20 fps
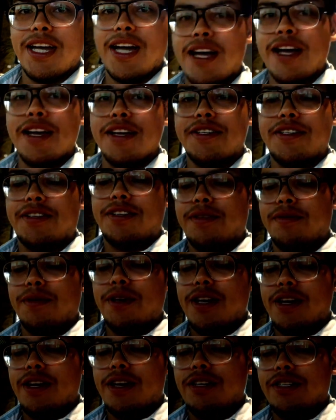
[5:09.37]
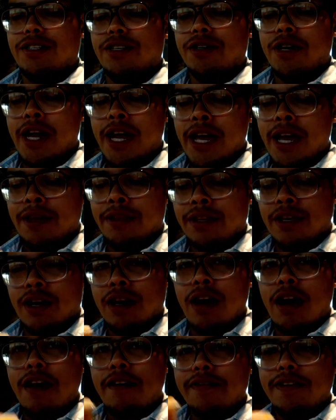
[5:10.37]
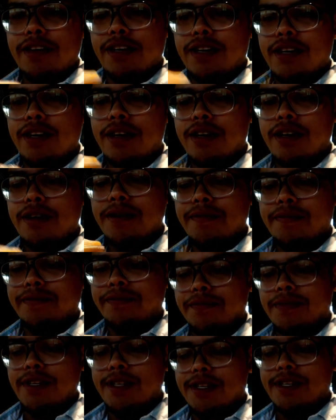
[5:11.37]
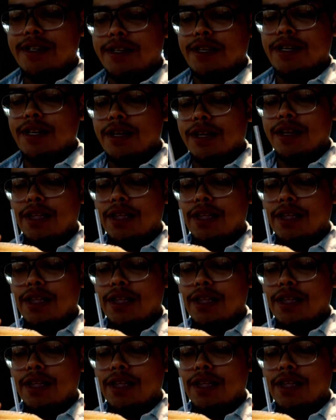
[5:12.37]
guys, we're gonna try out the coffee here. Let's see.